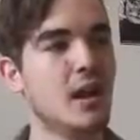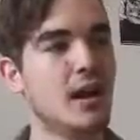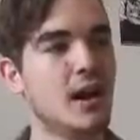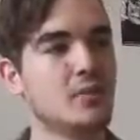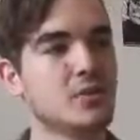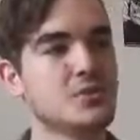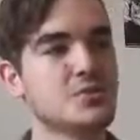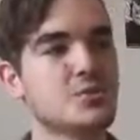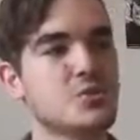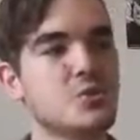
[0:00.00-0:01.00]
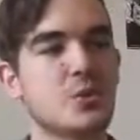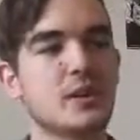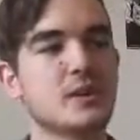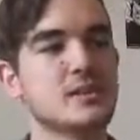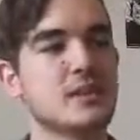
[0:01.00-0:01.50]
If you're just
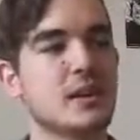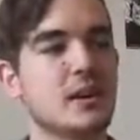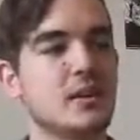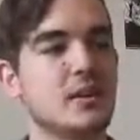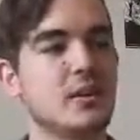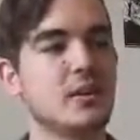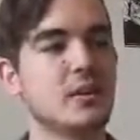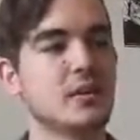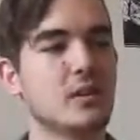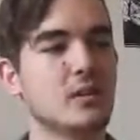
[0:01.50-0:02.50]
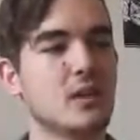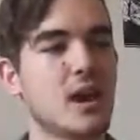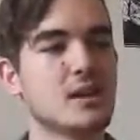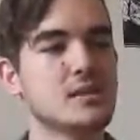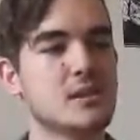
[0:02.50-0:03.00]
rejoining us again here, in the
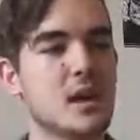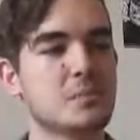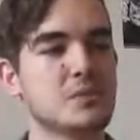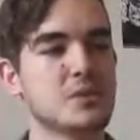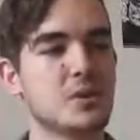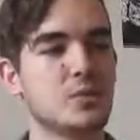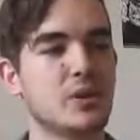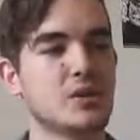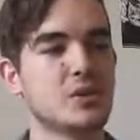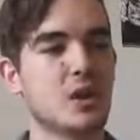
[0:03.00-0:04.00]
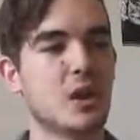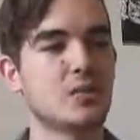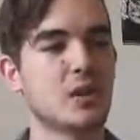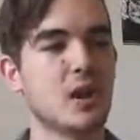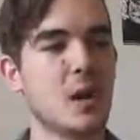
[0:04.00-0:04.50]
last episode we took care of
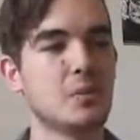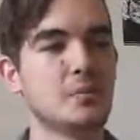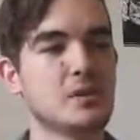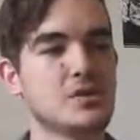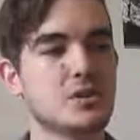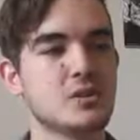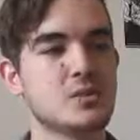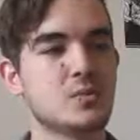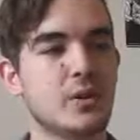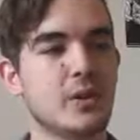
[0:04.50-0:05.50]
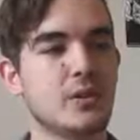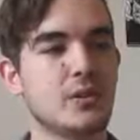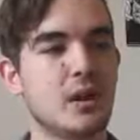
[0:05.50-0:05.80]
a couple missions with